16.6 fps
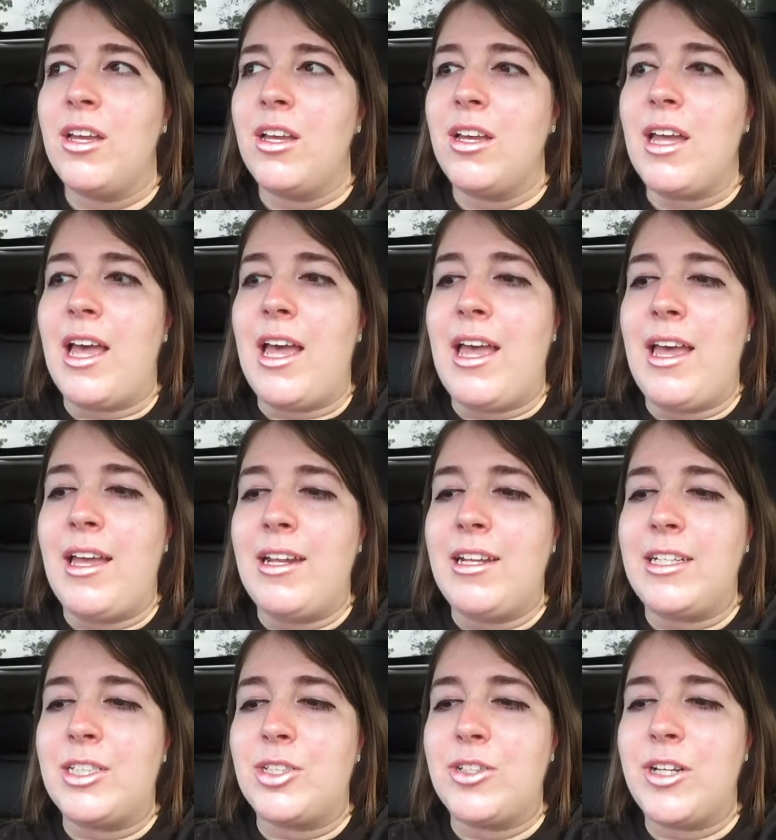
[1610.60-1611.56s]
And
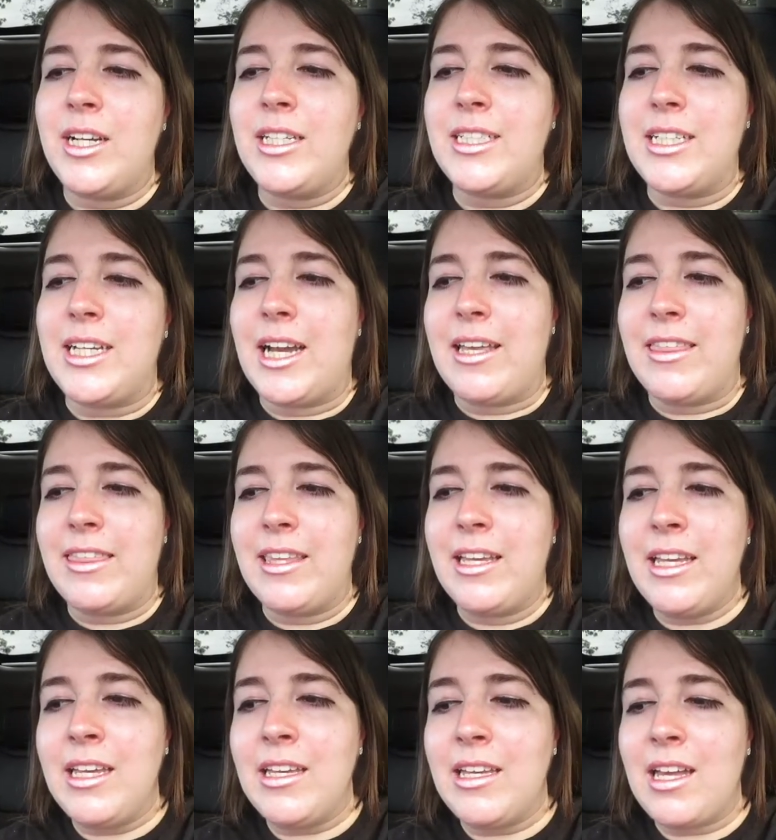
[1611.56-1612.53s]
it's crazy. I
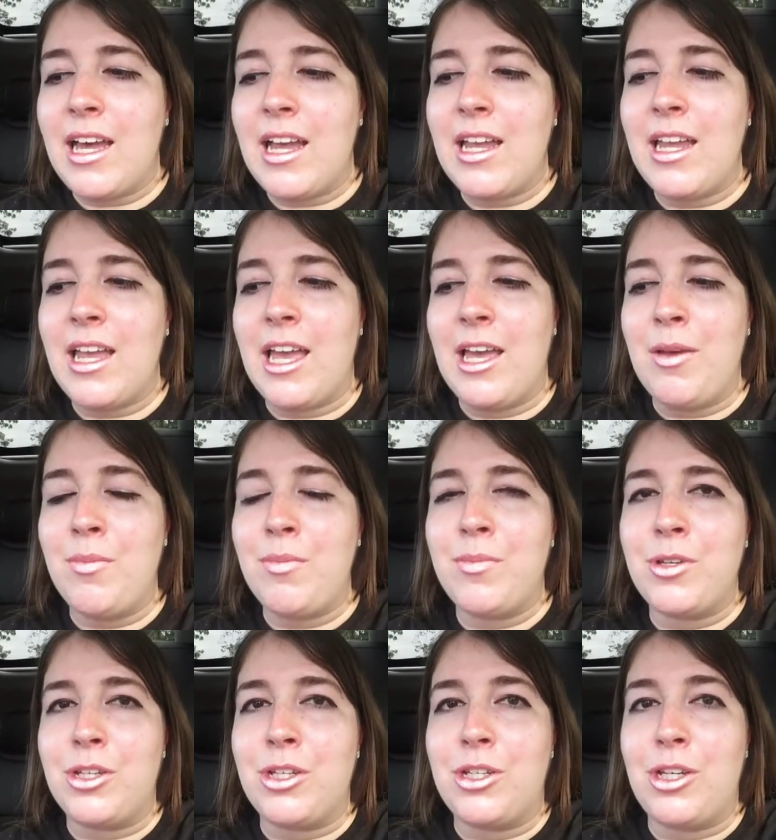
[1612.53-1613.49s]
think I
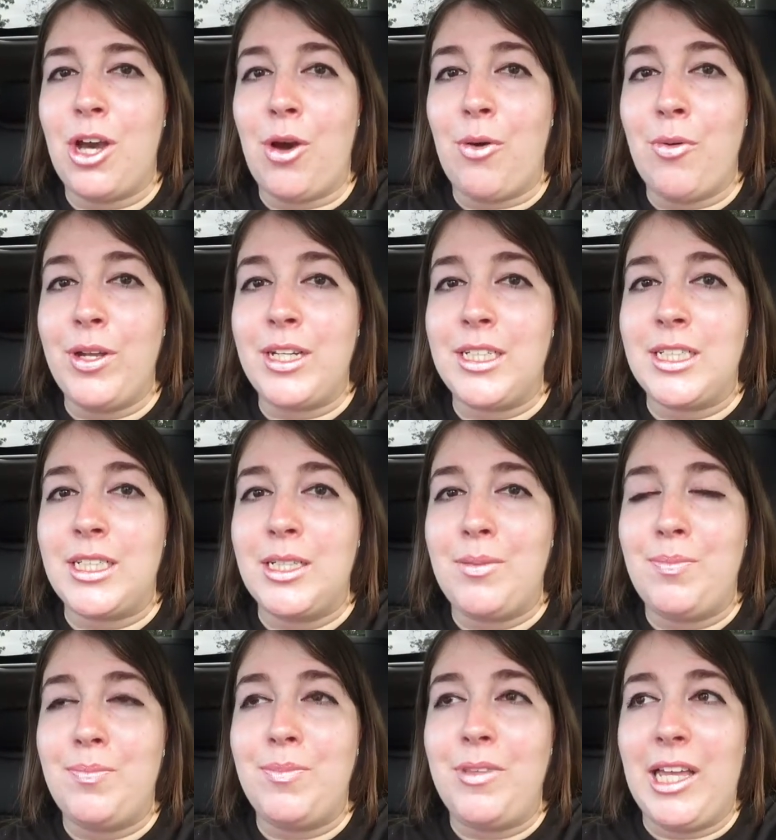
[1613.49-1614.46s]
am going
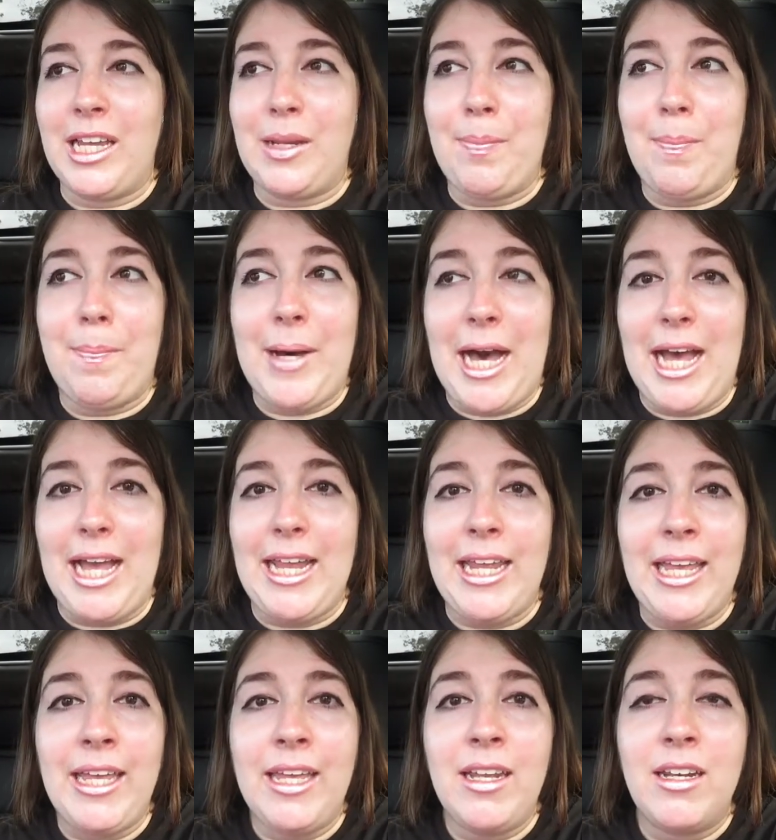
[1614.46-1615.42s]
to, like, buy
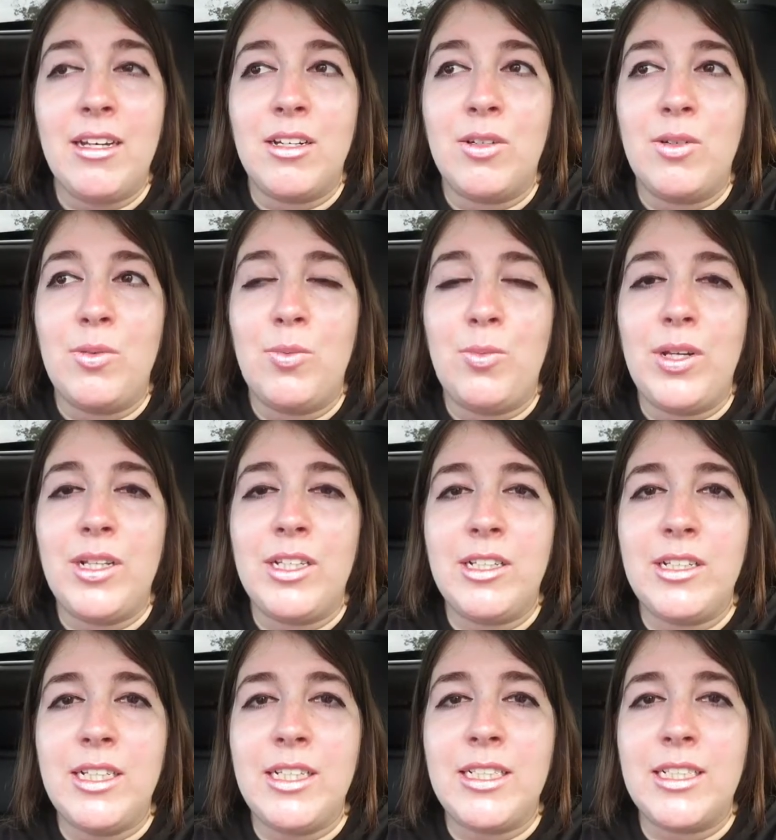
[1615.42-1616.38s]
it when the
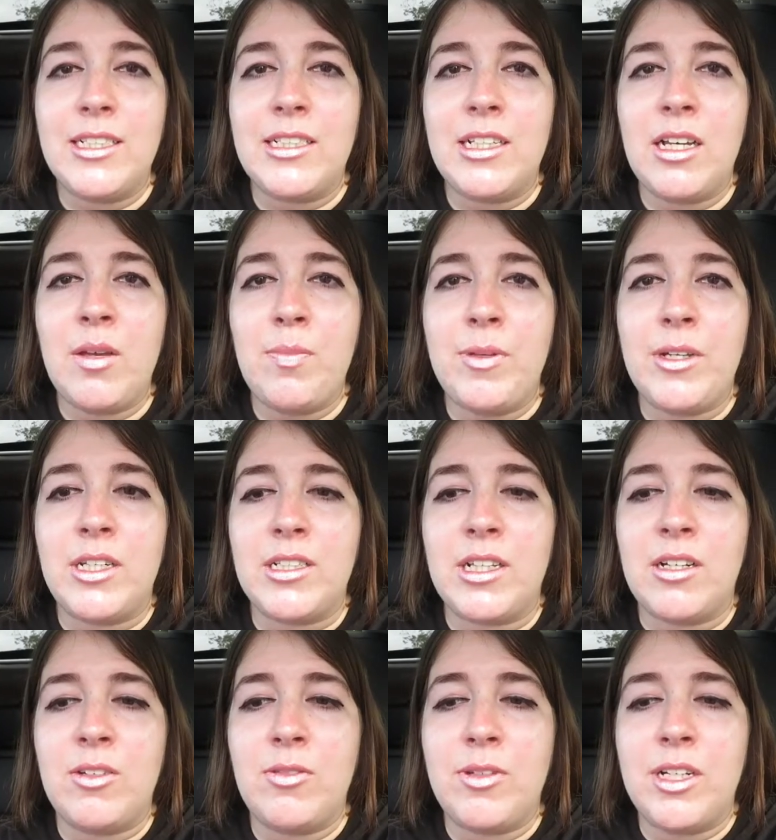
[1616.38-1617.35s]
lease is up because
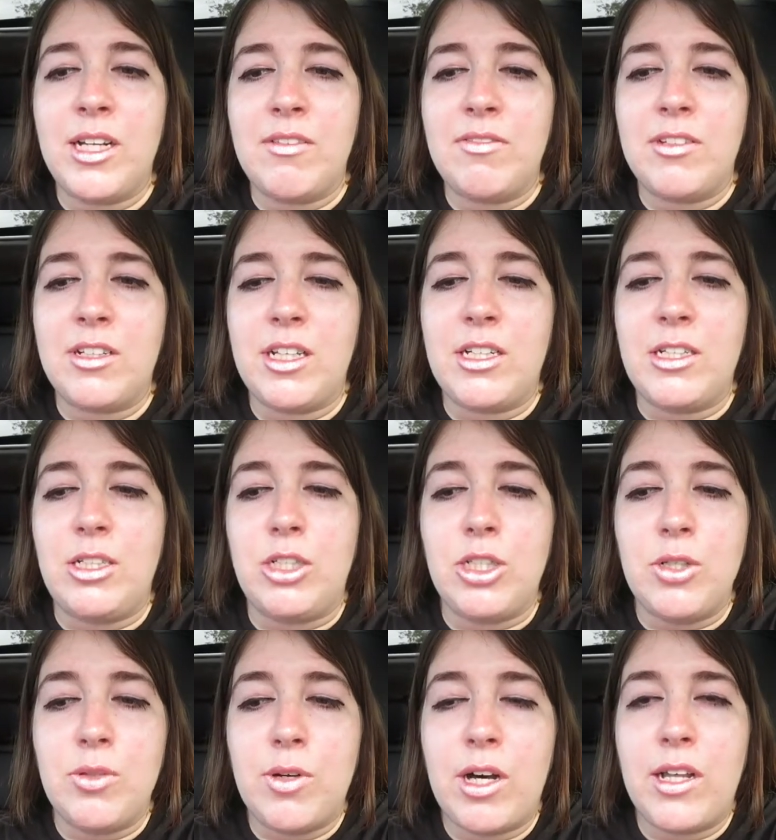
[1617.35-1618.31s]
I don't want to have to, like,
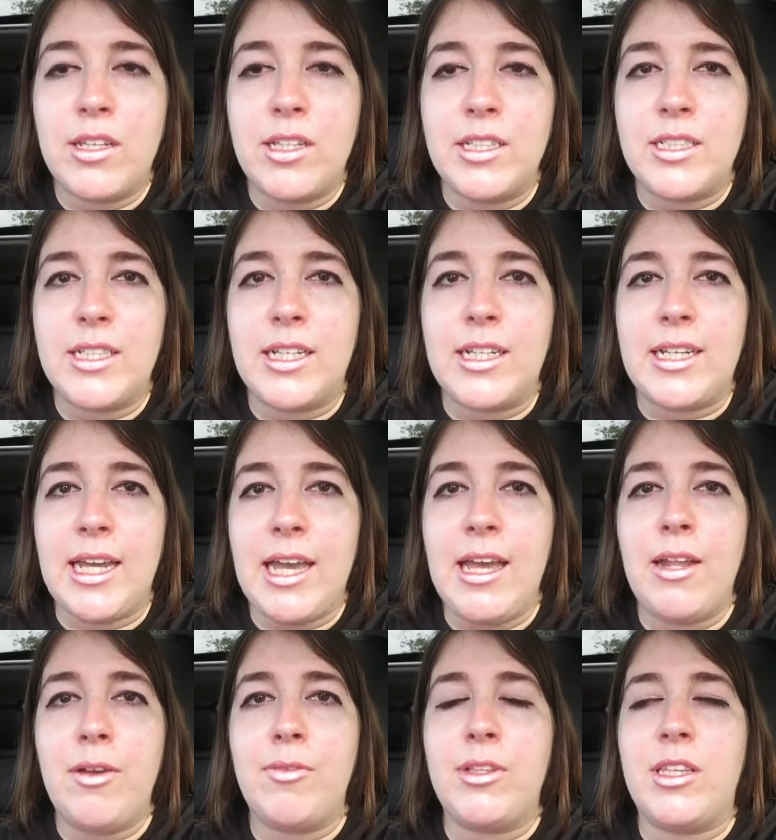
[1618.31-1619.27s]
do all this
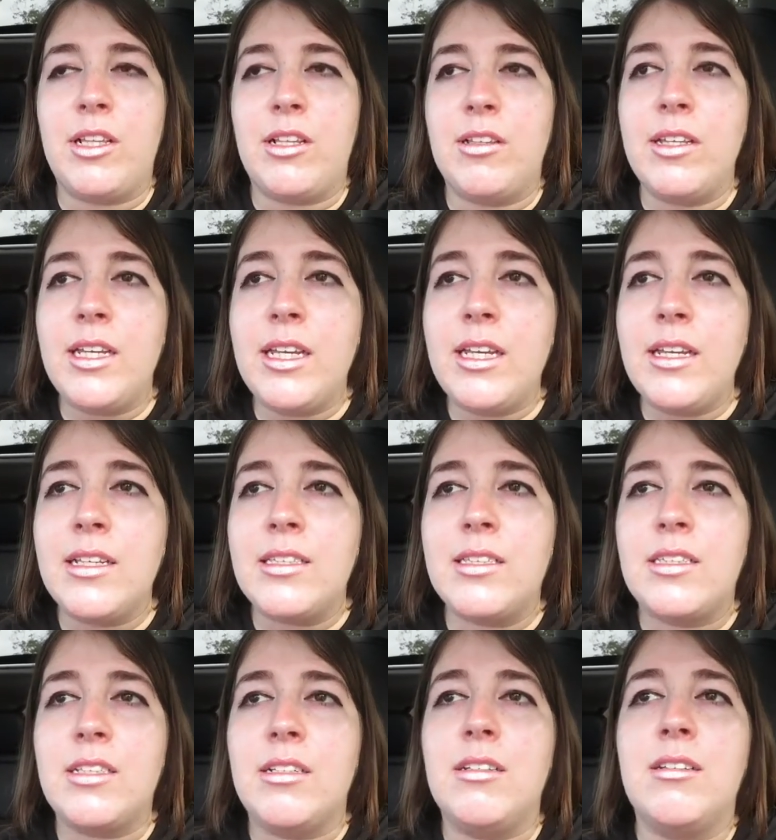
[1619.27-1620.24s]
again with the
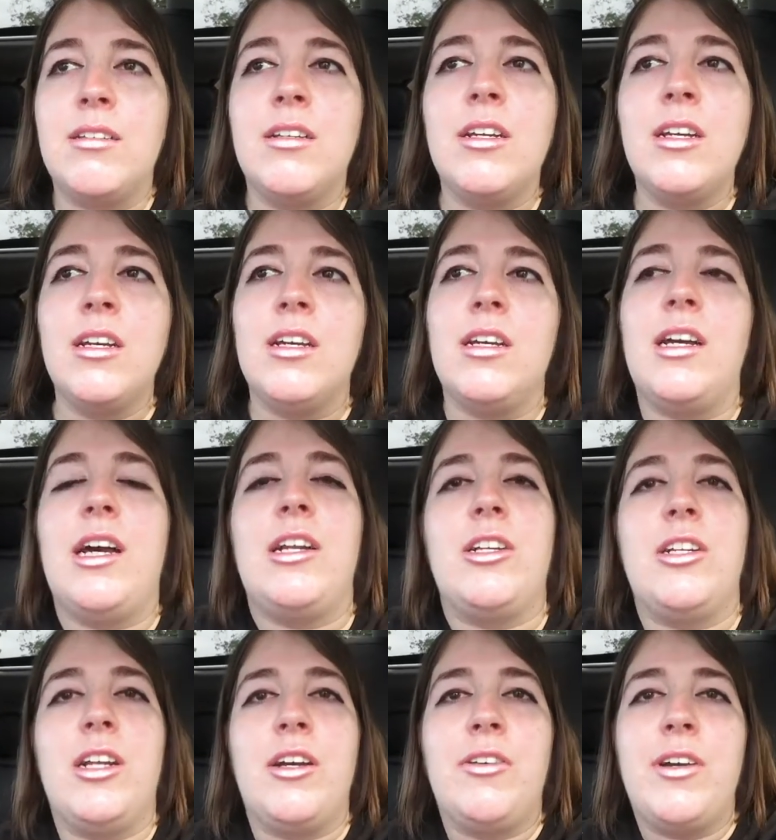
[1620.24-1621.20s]
lease and I
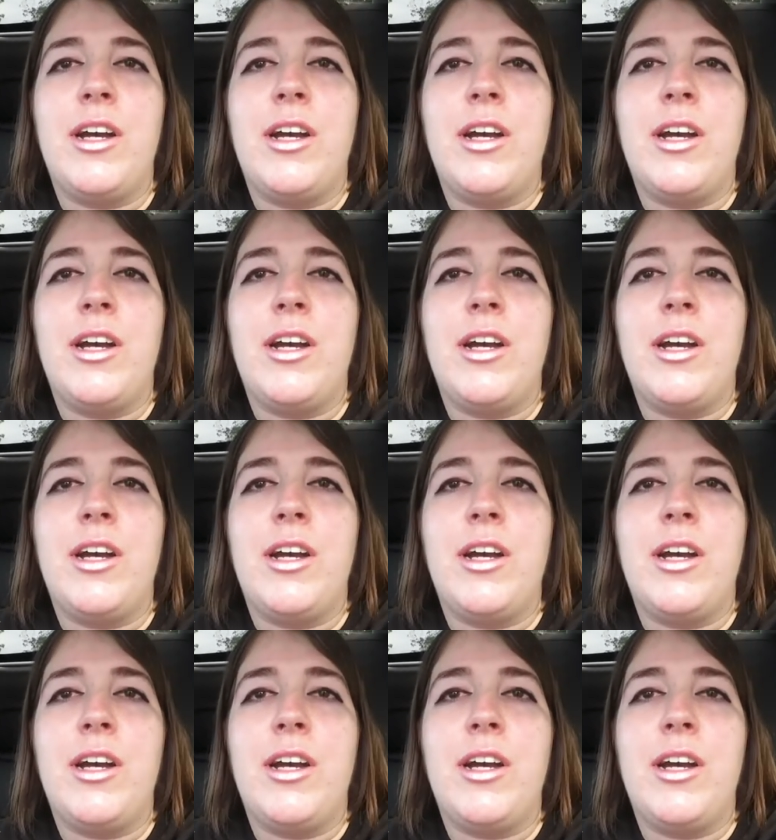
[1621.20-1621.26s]
don't know.